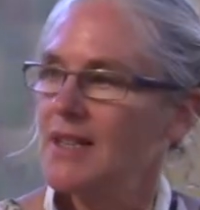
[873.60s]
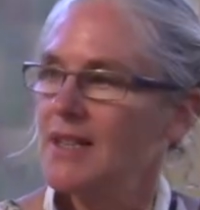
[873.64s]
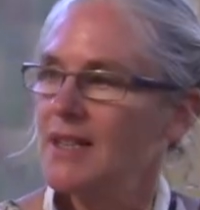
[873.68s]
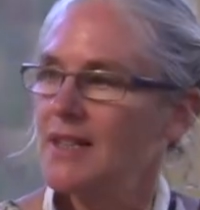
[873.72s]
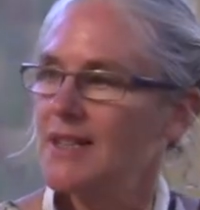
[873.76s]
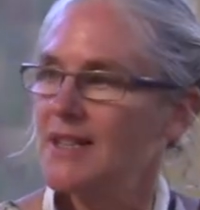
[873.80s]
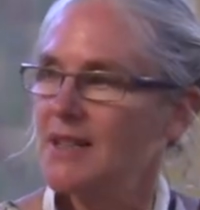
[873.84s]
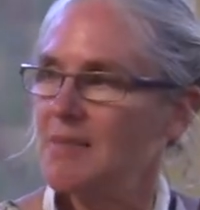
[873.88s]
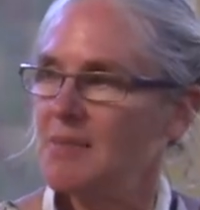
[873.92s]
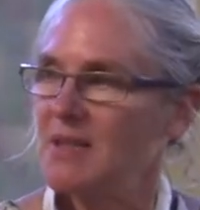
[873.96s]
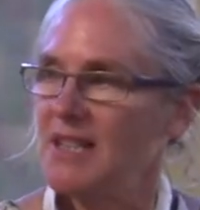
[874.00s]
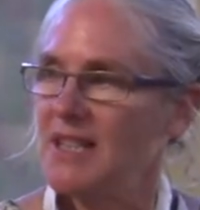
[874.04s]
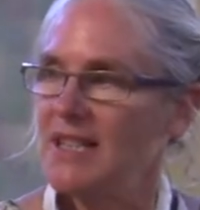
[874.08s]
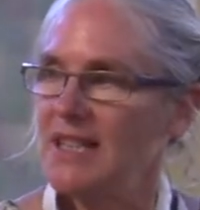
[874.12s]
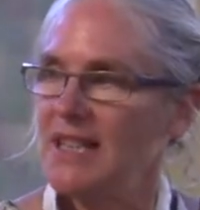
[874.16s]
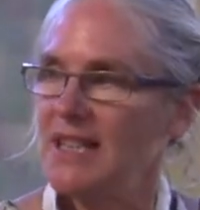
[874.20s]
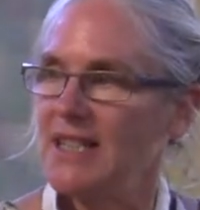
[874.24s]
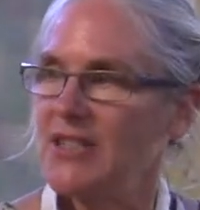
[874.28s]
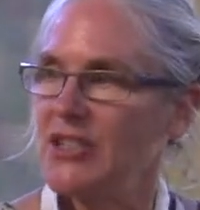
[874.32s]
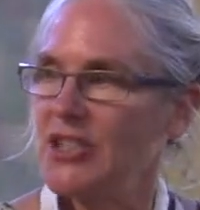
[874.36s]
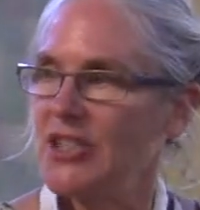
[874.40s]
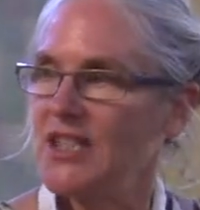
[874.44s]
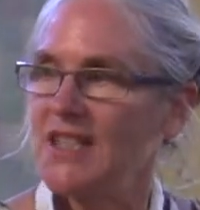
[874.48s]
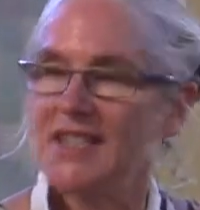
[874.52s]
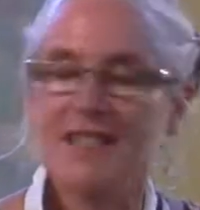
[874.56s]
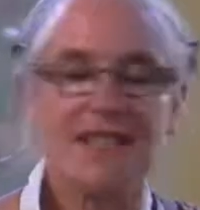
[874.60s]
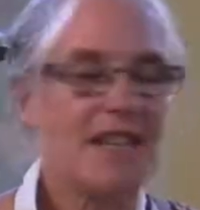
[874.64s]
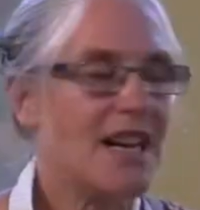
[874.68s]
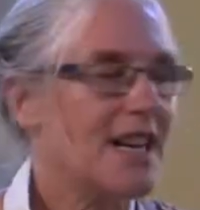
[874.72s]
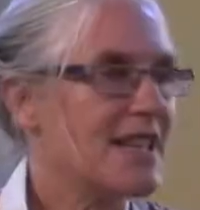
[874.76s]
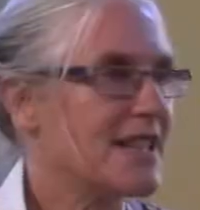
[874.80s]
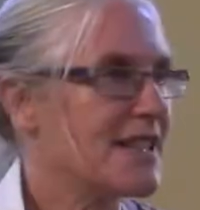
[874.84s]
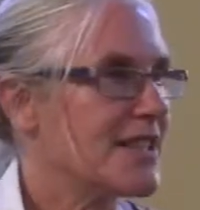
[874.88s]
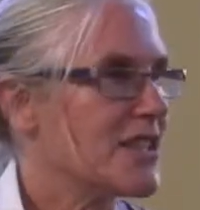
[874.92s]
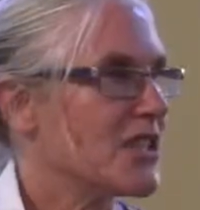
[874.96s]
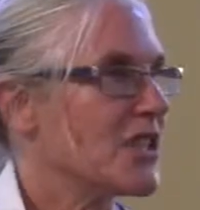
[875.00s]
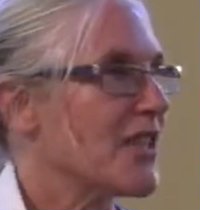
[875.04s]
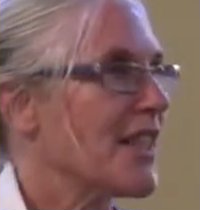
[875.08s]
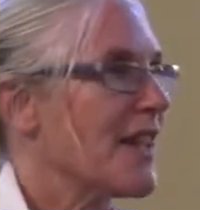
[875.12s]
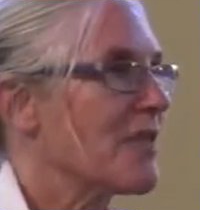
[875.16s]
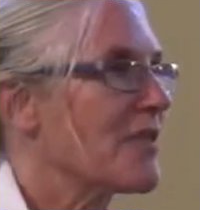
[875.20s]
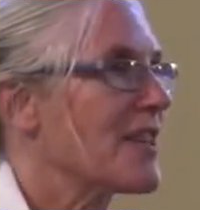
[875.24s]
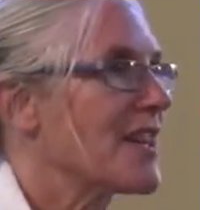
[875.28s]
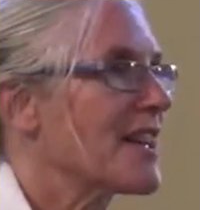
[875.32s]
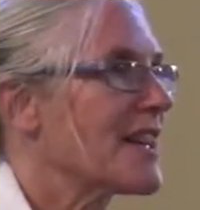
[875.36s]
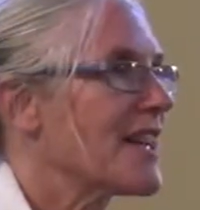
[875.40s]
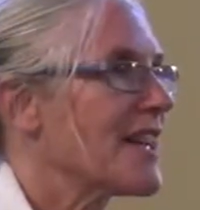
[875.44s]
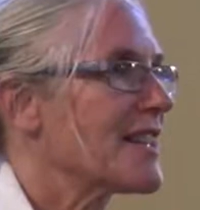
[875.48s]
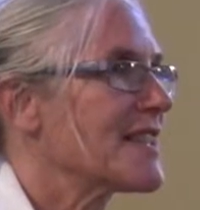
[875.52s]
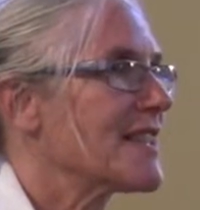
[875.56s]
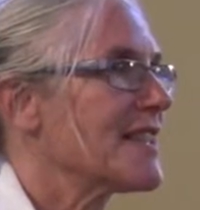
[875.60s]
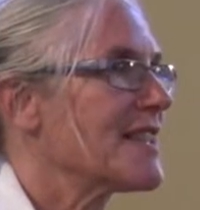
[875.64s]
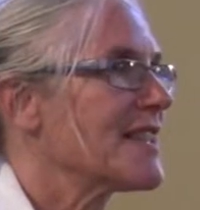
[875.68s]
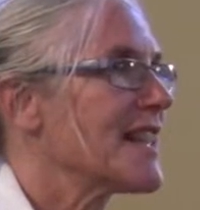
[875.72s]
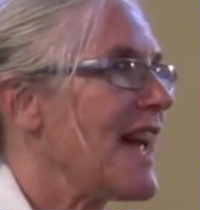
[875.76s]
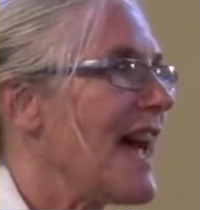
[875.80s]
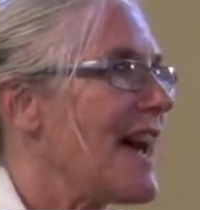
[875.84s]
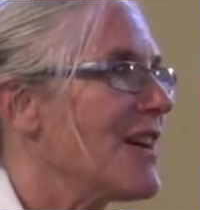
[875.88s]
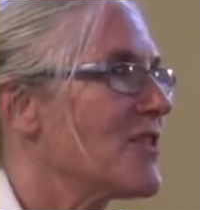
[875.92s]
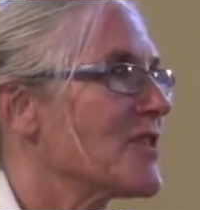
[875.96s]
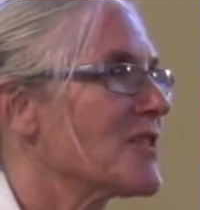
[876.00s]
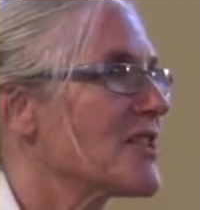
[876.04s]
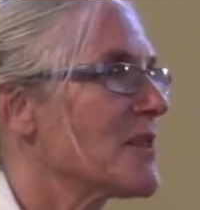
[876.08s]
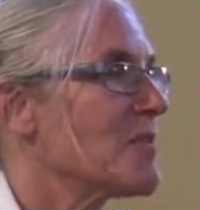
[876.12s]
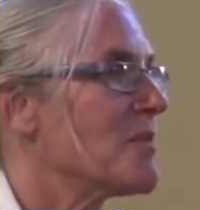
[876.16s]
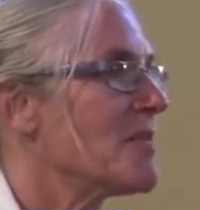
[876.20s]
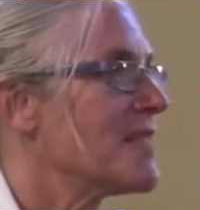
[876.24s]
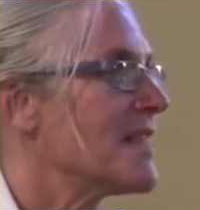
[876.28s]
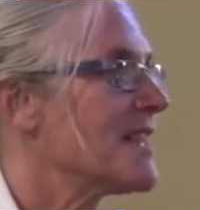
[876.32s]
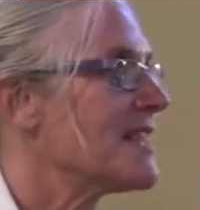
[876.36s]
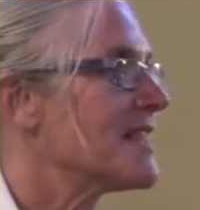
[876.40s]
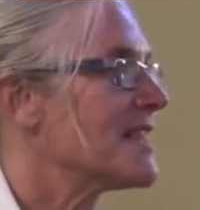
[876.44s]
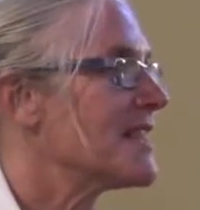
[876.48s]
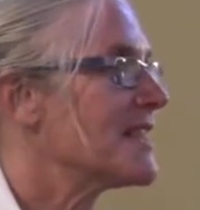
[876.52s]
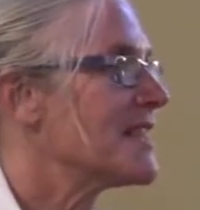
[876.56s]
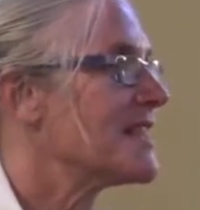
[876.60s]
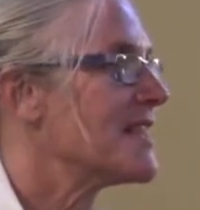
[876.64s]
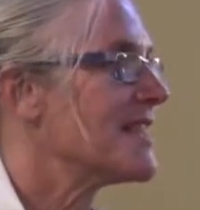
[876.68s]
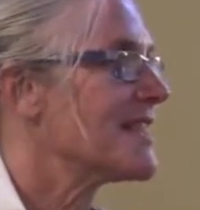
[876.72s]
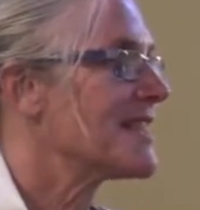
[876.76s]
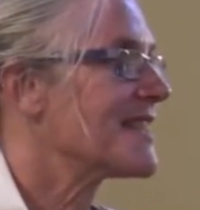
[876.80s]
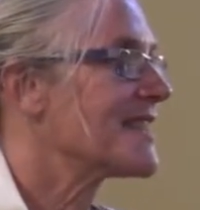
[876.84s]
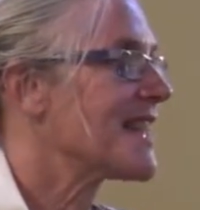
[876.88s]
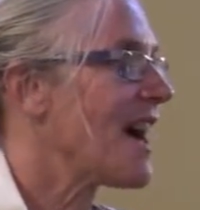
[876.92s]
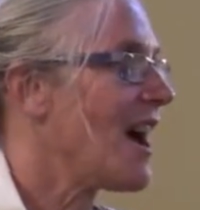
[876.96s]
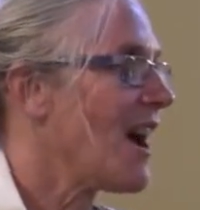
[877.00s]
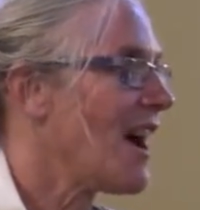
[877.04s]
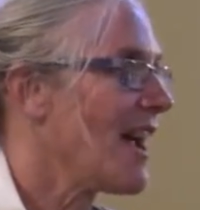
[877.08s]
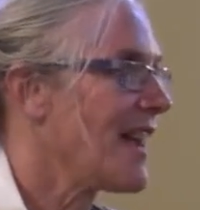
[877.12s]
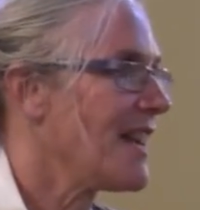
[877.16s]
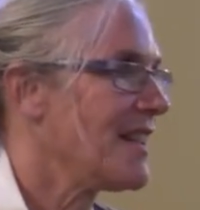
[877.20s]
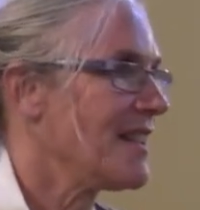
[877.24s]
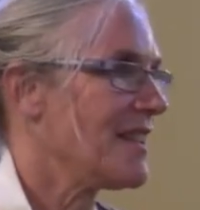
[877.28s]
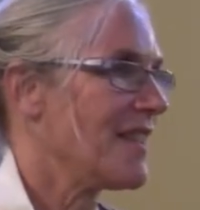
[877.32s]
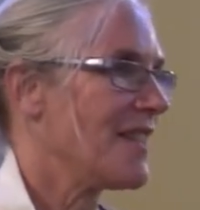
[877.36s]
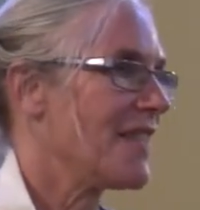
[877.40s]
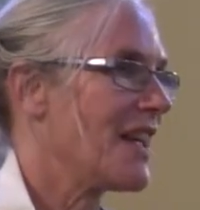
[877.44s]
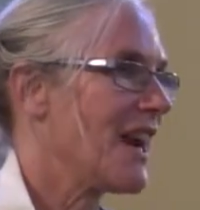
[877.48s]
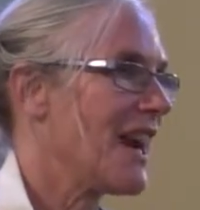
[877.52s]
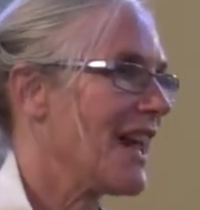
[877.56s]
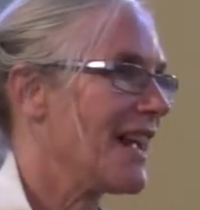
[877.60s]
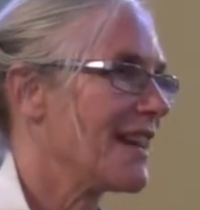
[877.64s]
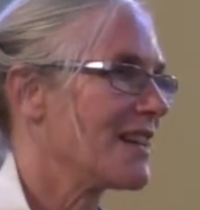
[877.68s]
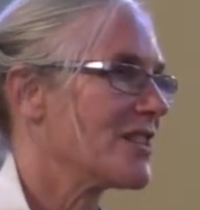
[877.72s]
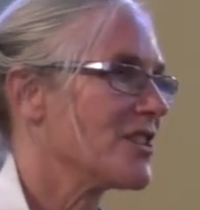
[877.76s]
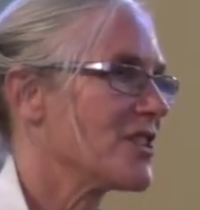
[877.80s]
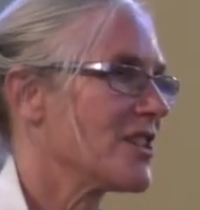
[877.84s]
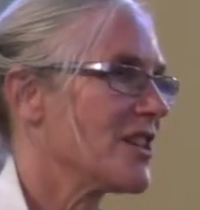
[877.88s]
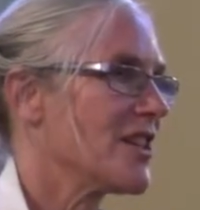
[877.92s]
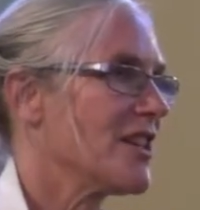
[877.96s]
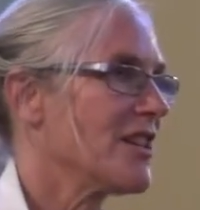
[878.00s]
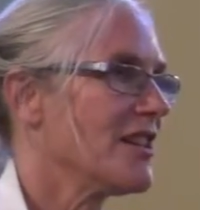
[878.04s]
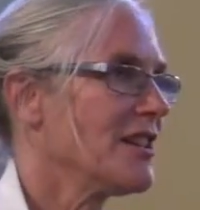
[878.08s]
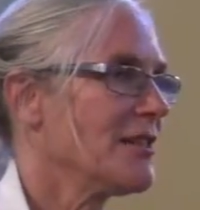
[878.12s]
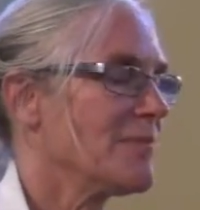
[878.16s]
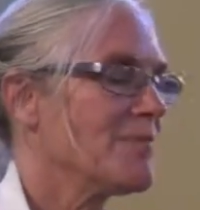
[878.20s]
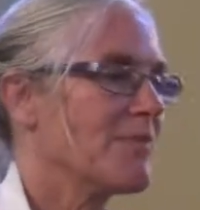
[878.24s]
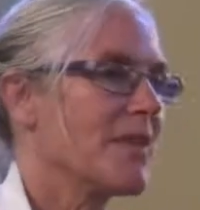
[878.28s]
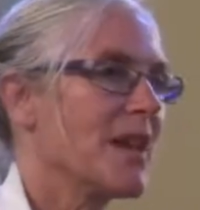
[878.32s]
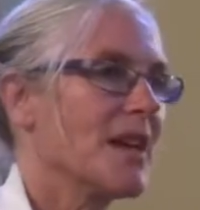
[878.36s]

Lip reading: Somebody needed to decide to they were going to cut it down. Someone needed to design the lectern.